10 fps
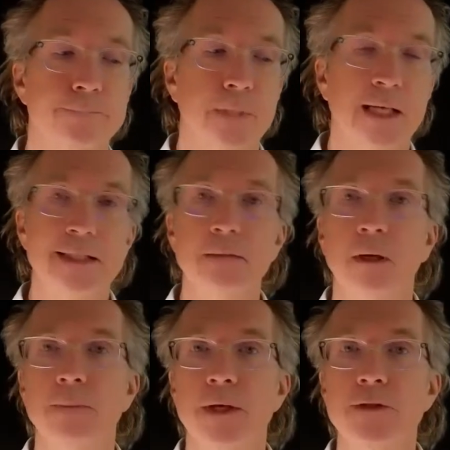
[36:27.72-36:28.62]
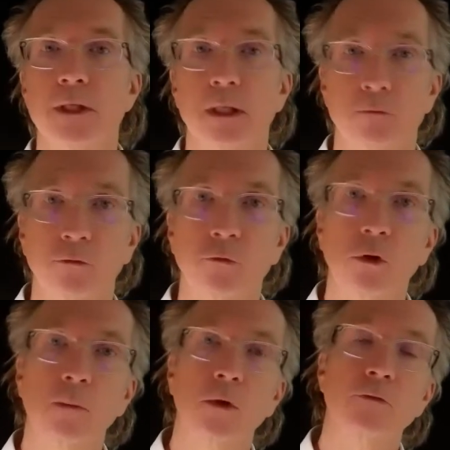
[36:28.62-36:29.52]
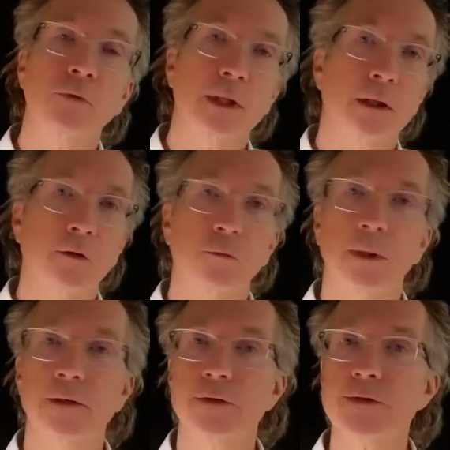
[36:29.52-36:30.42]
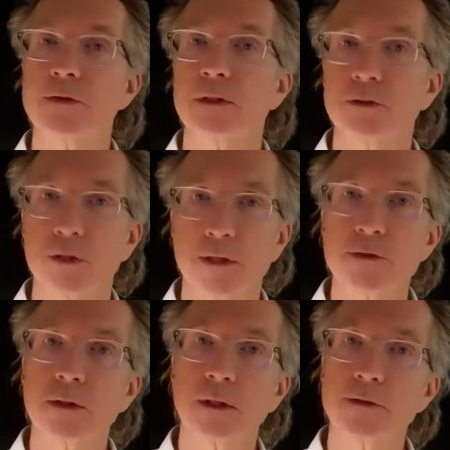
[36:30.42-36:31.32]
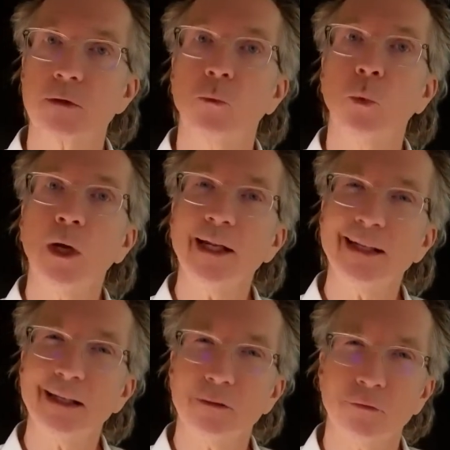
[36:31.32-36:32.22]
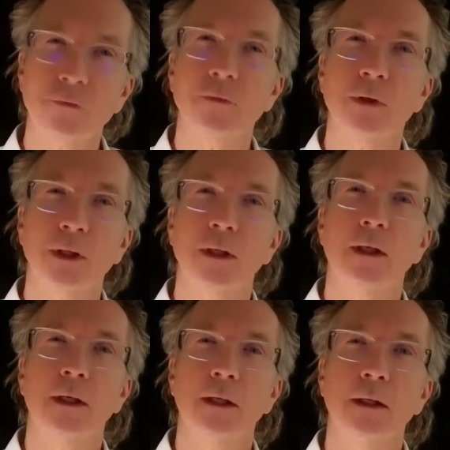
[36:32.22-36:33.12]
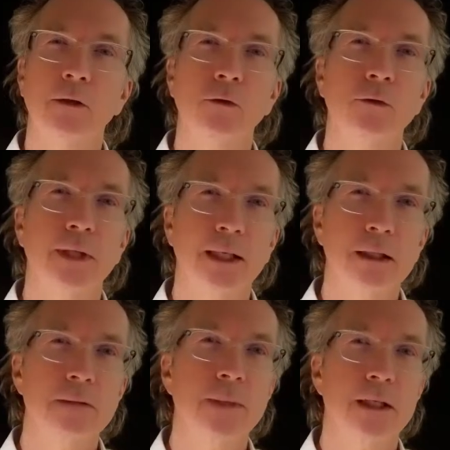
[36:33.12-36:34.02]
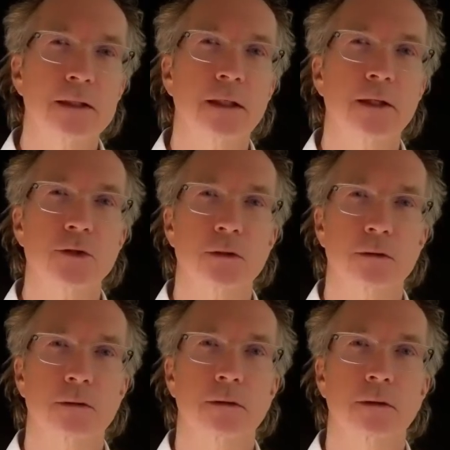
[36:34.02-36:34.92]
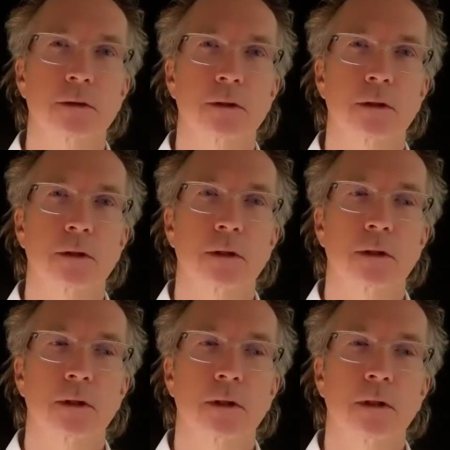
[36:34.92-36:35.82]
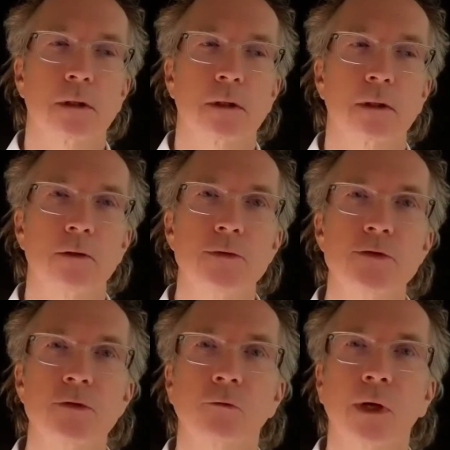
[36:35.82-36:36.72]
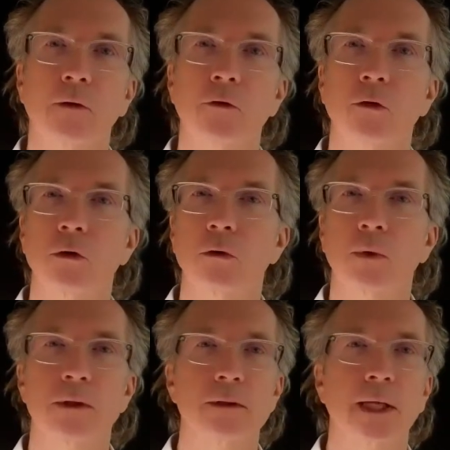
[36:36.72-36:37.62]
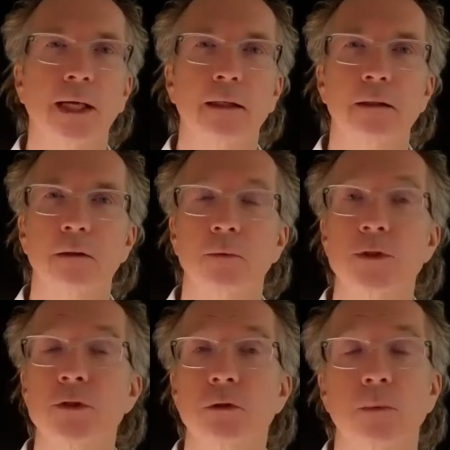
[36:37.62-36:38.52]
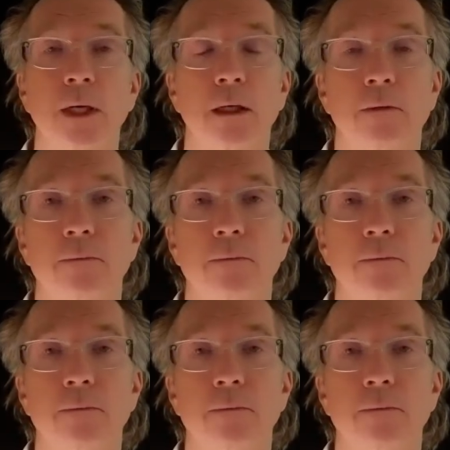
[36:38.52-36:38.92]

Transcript: I did my best to kind of affirm her feelings, but I just suggested, I said, what if in your daily meditation, you surrounded her with light and wished her well?